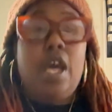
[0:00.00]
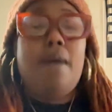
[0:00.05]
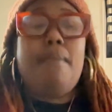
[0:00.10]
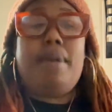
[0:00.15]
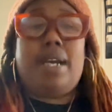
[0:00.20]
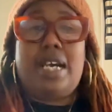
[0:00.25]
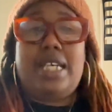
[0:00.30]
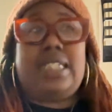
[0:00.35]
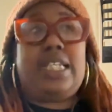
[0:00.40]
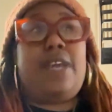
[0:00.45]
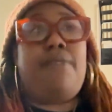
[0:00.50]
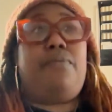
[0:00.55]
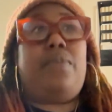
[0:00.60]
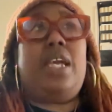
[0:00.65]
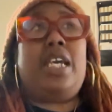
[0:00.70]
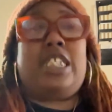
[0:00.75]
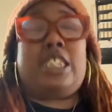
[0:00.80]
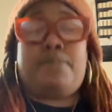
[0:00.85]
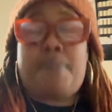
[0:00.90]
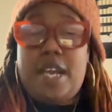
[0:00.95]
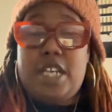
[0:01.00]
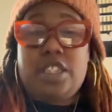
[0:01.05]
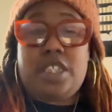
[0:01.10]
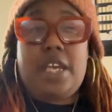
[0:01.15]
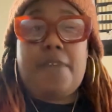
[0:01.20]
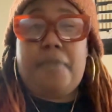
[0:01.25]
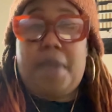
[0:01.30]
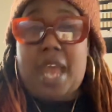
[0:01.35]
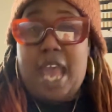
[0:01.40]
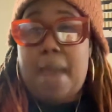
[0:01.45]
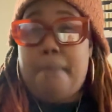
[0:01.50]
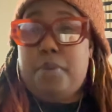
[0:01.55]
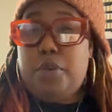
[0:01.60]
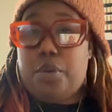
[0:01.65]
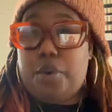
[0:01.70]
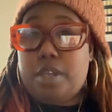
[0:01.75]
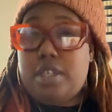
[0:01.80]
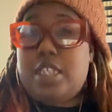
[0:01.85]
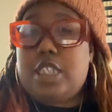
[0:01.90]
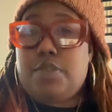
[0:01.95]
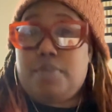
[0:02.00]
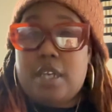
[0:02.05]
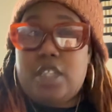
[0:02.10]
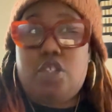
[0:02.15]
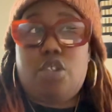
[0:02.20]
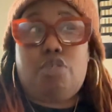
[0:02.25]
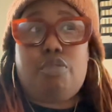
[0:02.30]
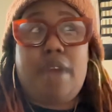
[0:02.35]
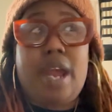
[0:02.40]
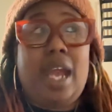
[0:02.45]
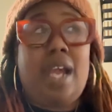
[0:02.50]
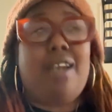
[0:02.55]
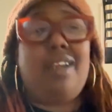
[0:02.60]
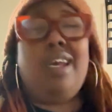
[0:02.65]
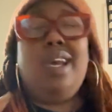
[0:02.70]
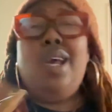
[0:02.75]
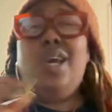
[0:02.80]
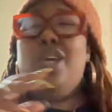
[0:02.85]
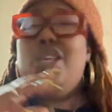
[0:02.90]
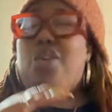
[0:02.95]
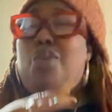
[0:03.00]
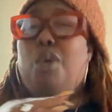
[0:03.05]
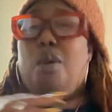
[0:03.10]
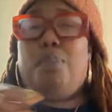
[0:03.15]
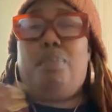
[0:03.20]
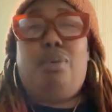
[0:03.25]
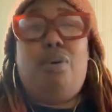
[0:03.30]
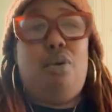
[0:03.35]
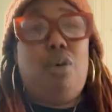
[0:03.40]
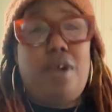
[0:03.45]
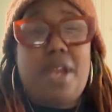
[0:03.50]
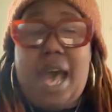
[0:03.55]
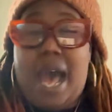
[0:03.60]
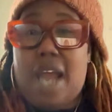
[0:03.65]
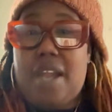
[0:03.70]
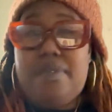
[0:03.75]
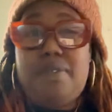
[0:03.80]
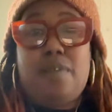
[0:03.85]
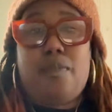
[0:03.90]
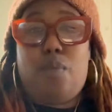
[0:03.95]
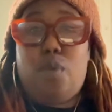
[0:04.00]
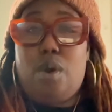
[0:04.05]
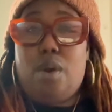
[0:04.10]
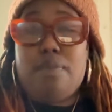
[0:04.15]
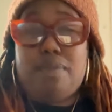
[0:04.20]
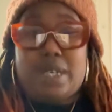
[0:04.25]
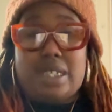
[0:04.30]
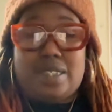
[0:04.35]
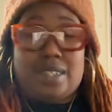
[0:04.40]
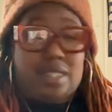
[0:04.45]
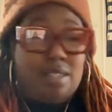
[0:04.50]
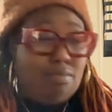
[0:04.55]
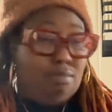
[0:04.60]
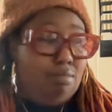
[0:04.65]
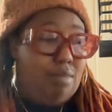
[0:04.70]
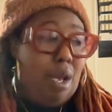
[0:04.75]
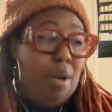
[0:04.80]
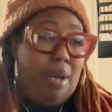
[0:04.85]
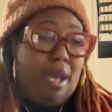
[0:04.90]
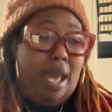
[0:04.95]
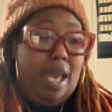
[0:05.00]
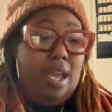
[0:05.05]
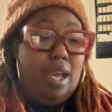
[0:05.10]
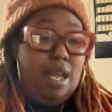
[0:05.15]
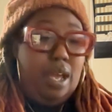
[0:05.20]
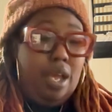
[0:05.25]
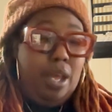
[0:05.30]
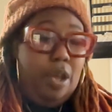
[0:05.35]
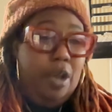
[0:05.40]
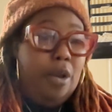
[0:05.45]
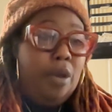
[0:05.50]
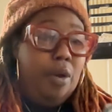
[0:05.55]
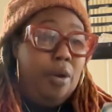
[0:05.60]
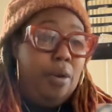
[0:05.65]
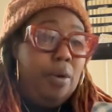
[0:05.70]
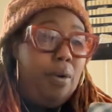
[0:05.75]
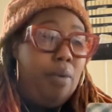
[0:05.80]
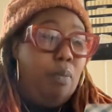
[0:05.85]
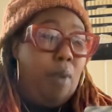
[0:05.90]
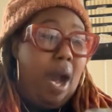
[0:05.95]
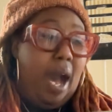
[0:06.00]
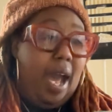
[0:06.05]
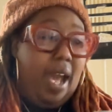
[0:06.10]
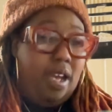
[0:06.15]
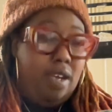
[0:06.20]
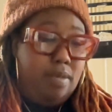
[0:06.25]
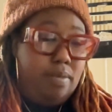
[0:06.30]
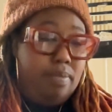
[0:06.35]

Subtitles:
Because if, especially if it happened during this retrograde, you were pulled out of it for a reason. Okay? Why?